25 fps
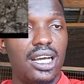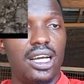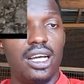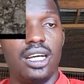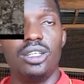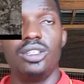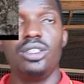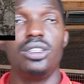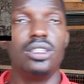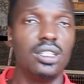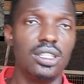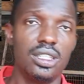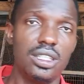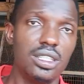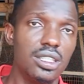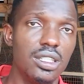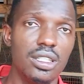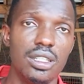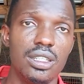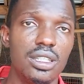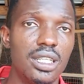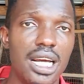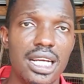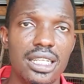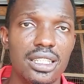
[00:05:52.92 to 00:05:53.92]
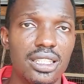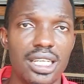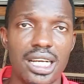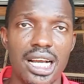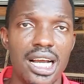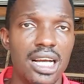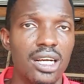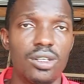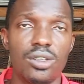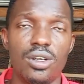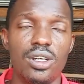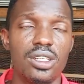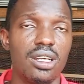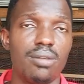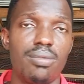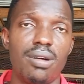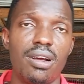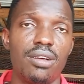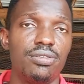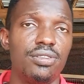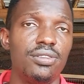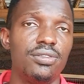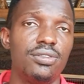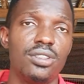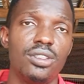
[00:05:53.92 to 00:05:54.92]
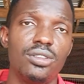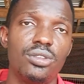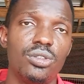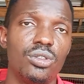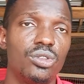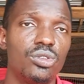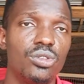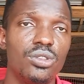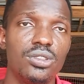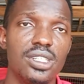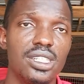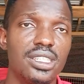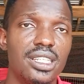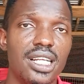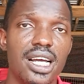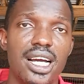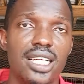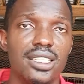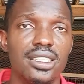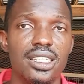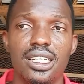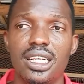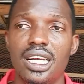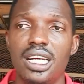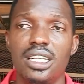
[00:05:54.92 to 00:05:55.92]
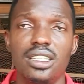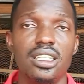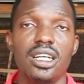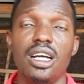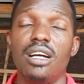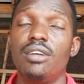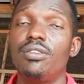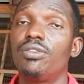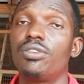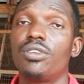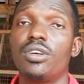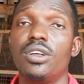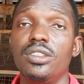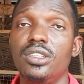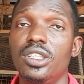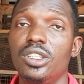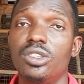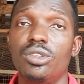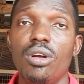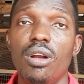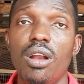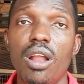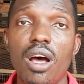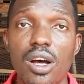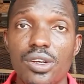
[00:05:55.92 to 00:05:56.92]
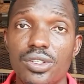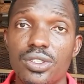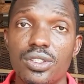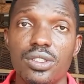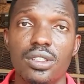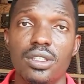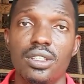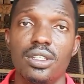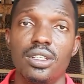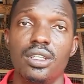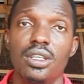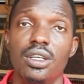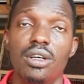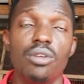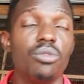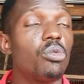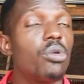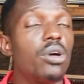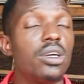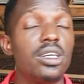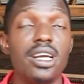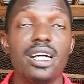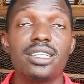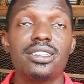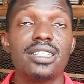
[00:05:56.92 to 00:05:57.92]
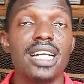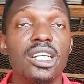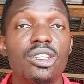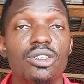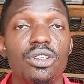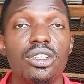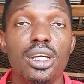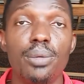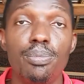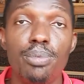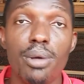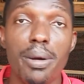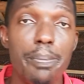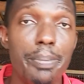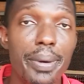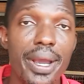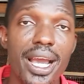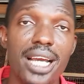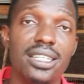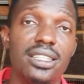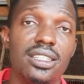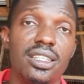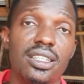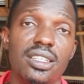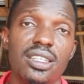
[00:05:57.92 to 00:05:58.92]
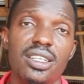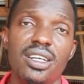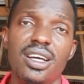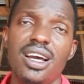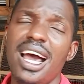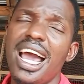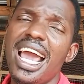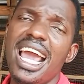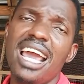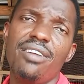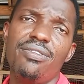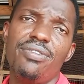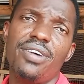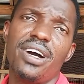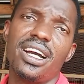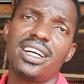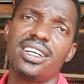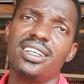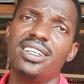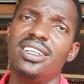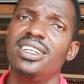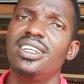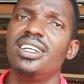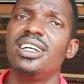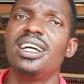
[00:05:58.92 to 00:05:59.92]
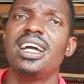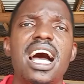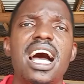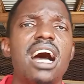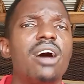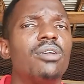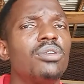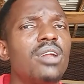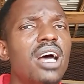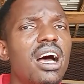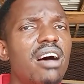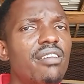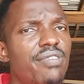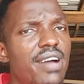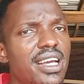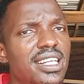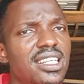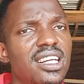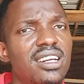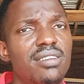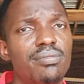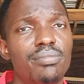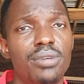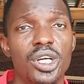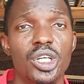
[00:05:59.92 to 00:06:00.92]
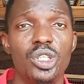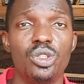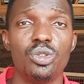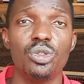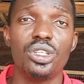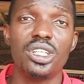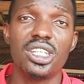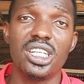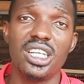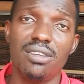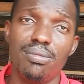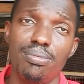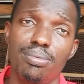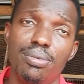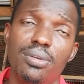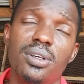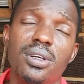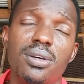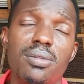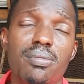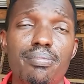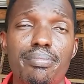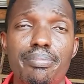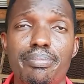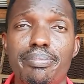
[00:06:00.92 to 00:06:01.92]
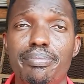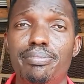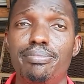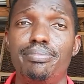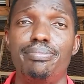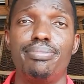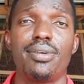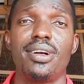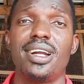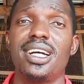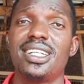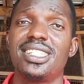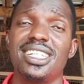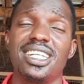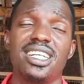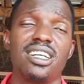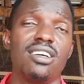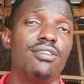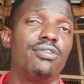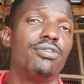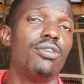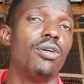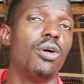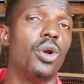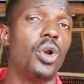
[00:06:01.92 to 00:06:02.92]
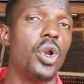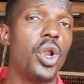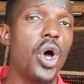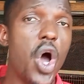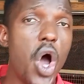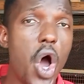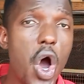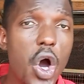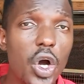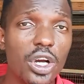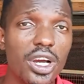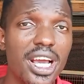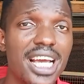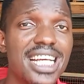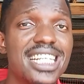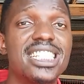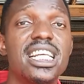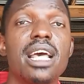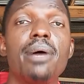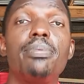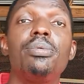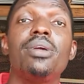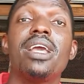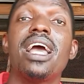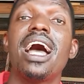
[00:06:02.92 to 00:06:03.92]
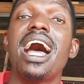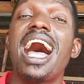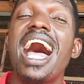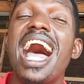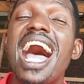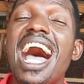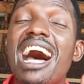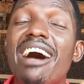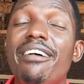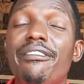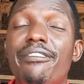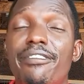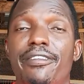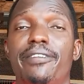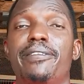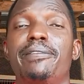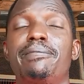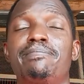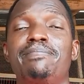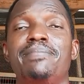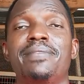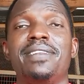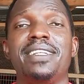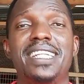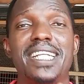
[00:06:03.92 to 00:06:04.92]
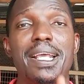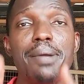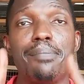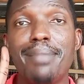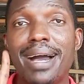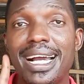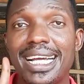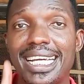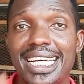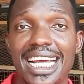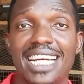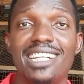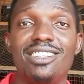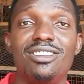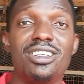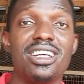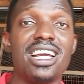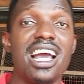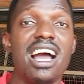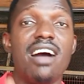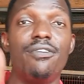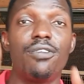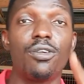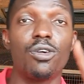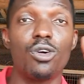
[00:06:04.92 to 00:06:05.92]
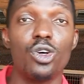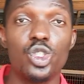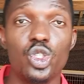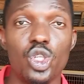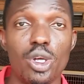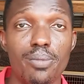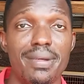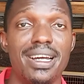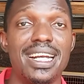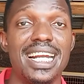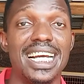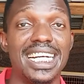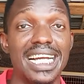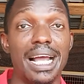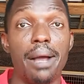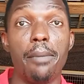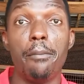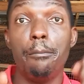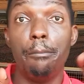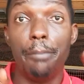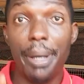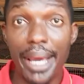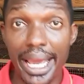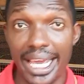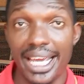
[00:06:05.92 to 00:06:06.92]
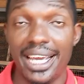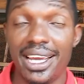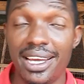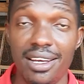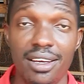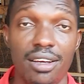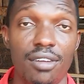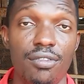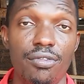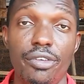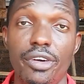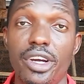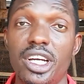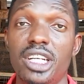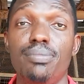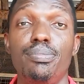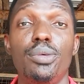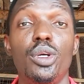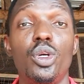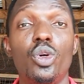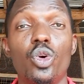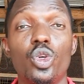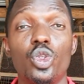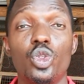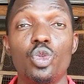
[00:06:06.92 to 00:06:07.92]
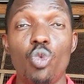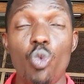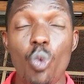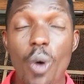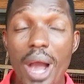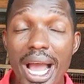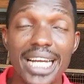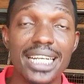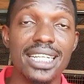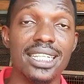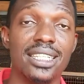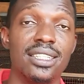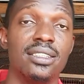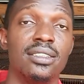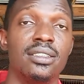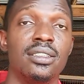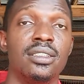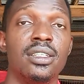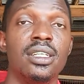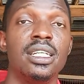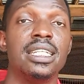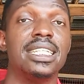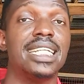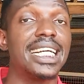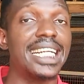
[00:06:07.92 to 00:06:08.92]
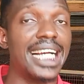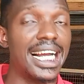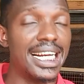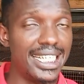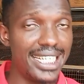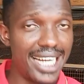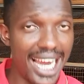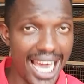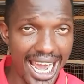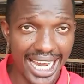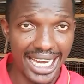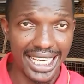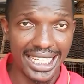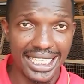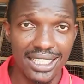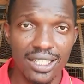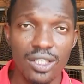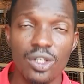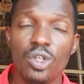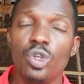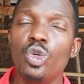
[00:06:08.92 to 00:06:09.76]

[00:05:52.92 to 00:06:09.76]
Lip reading: I mean, that can cost about 15 to 20,000 and you have run into loss when you are trying to keep your pet. However, I will not advise anybody to keep brother chicken for long, except we have the market, we have customer that can pay for it because one, they can die.